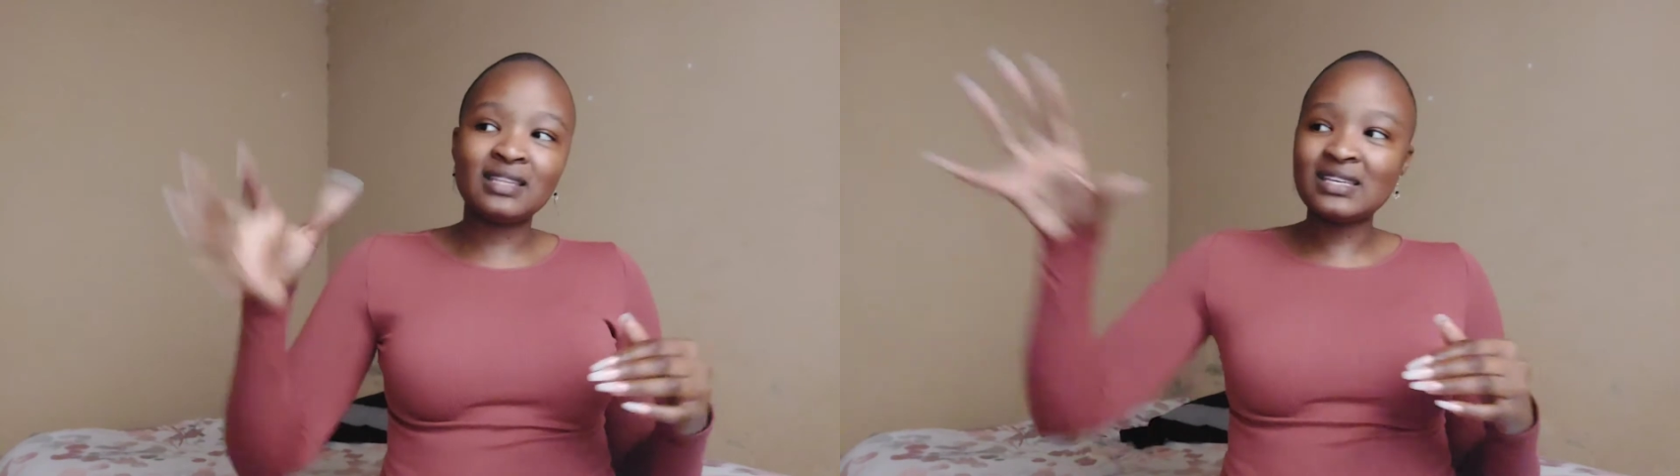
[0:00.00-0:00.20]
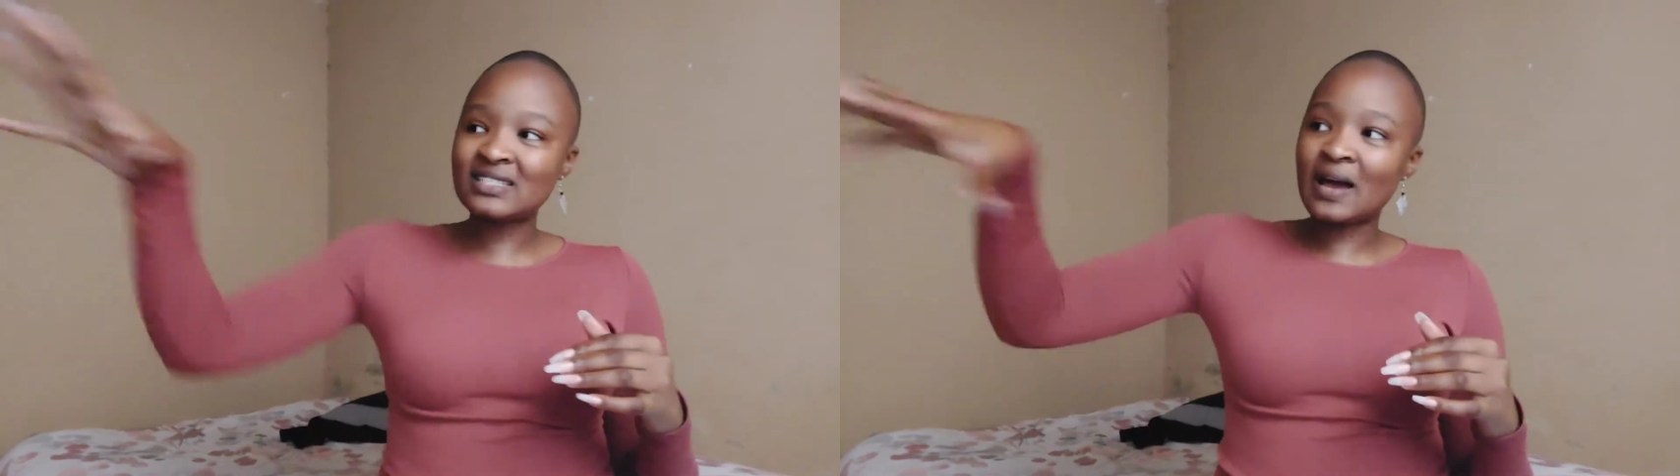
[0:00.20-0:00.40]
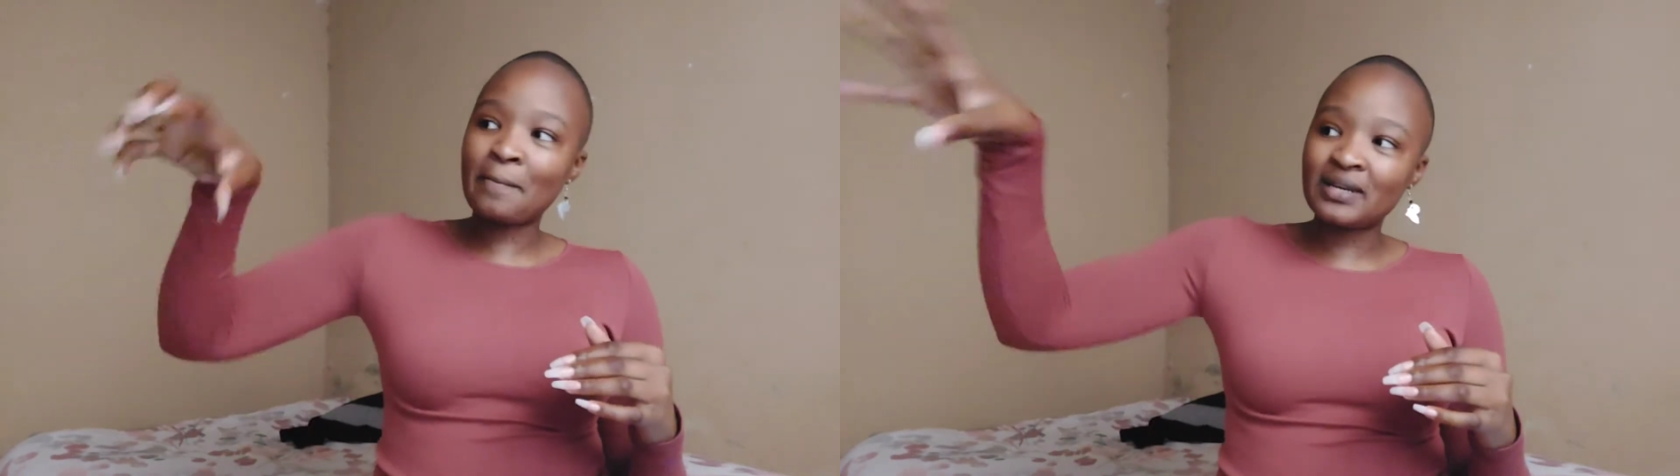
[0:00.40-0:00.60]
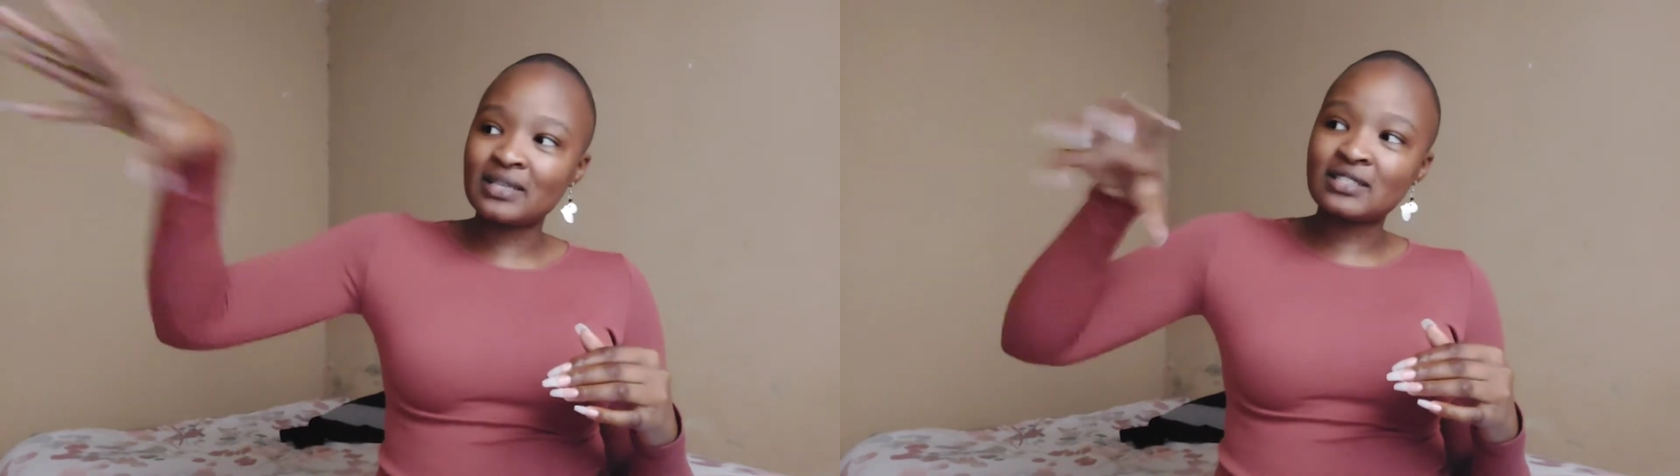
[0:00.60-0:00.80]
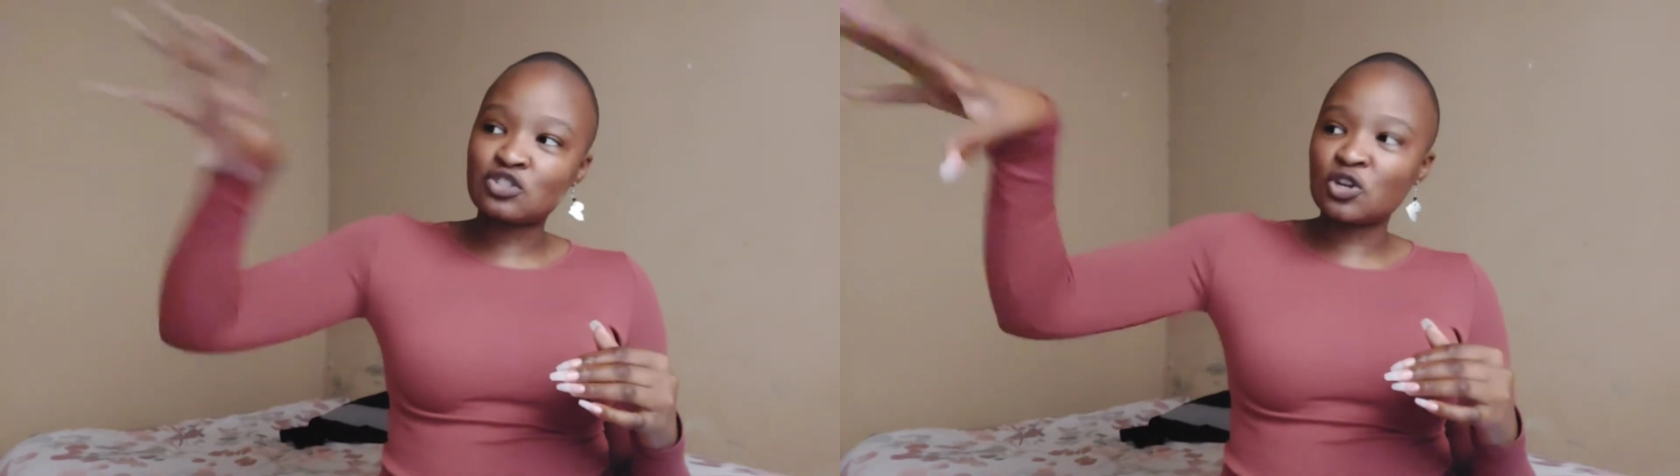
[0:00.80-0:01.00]
these
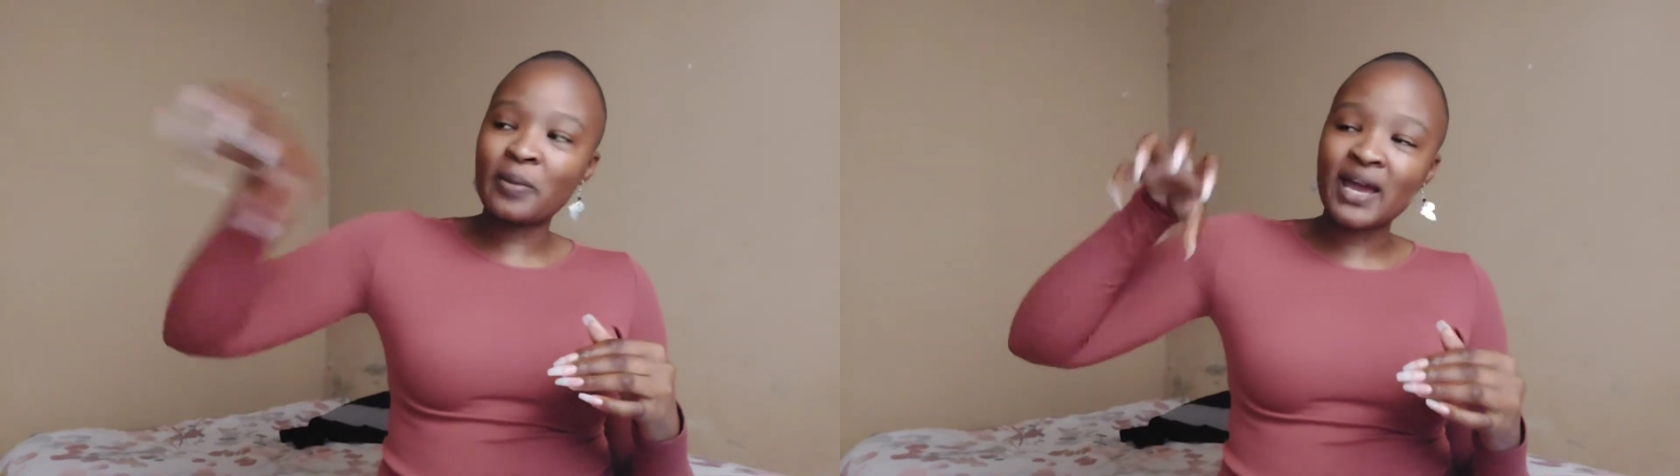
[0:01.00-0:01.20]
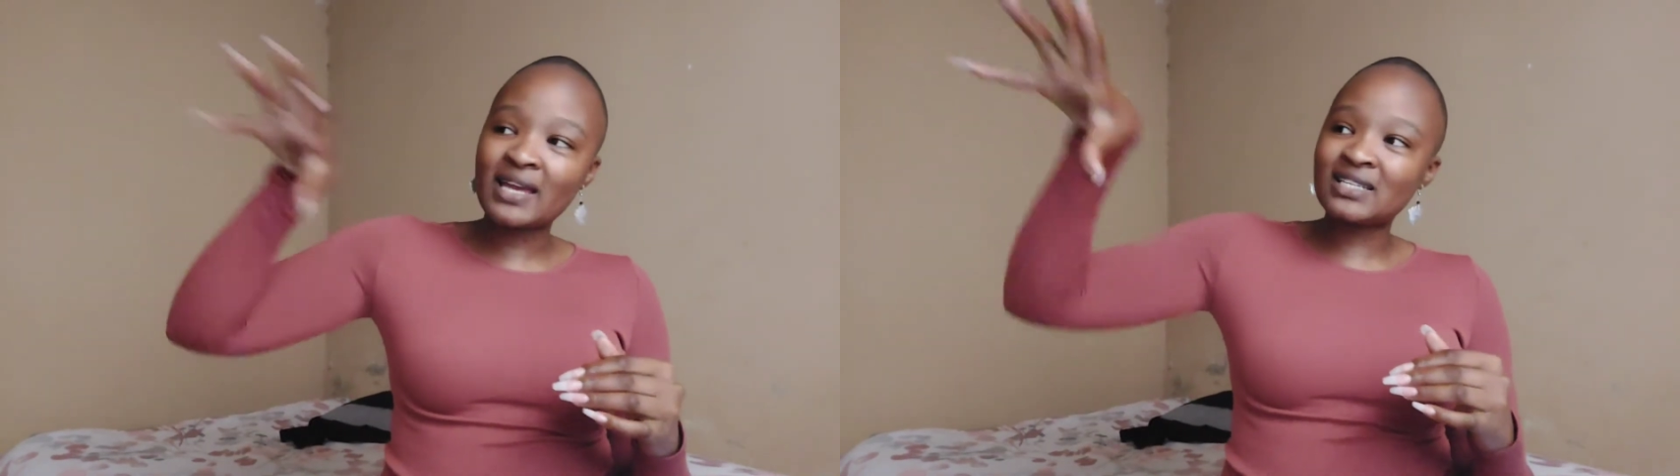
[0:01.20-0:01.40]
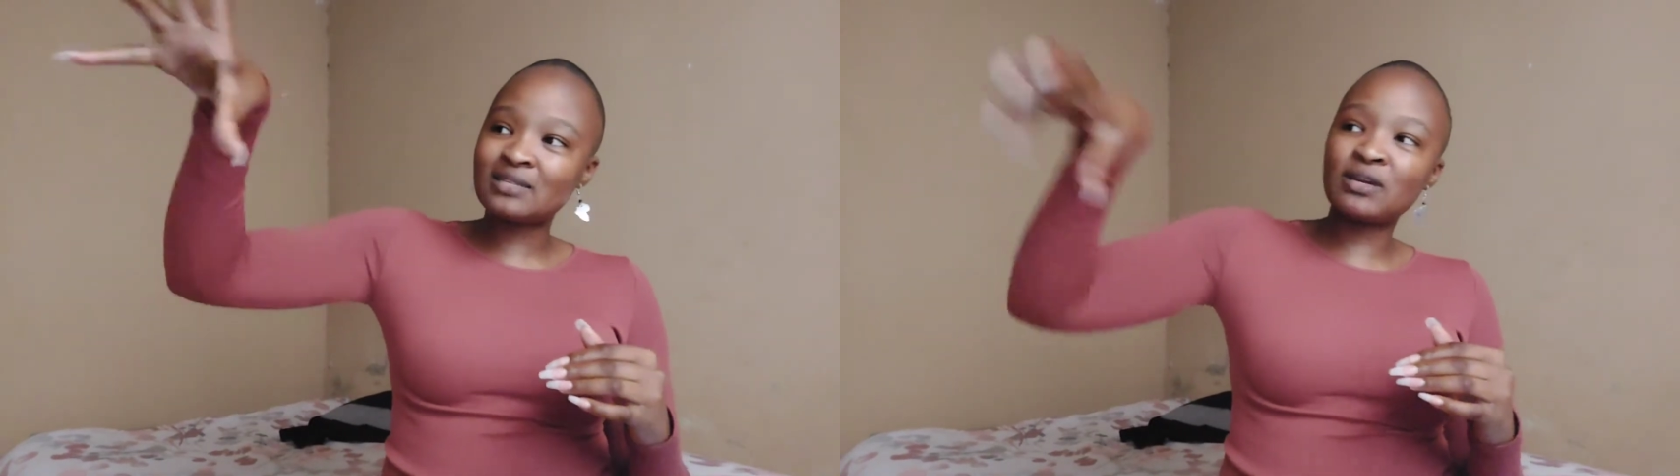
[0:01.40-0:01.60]
companies, Shoprite,